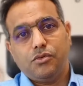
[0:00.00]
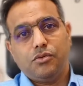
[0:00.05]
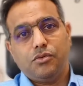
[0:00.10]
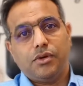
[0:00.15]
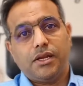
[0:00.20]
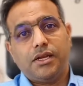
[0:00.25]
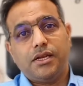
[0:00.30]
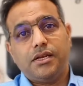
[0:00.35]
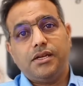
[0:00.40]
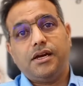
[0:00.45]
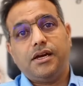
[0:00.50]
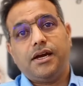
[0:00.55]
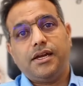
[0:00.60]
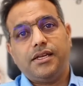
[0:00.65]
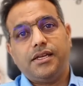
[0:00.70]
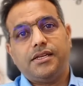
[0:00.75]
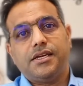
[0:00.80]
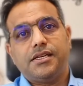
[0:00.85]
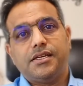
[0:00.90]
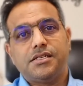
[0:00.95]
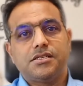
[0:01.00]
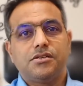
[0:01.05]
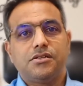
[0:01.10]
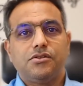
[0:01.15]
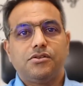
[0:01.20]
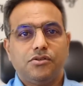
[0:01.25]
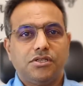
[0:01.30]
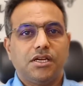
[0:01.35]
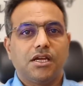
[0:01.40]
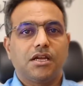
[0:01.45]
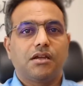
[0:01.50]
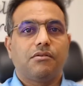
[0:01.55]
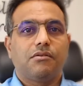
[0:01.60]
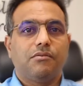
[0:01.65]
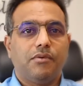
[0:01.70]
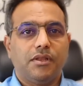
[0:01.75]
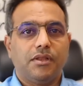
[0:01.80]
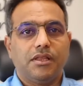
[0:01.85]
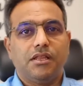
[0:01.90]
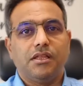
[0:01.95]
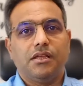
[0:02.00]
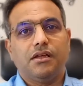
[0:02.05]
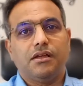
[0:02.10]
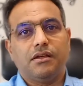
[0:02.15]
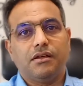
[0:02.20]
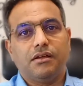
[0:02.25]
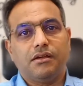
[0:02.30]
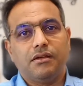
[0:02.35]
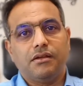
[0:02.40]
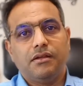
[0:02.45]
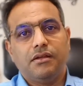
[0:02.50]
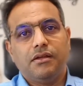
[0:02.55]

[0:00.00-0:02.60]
and a dye test to check what the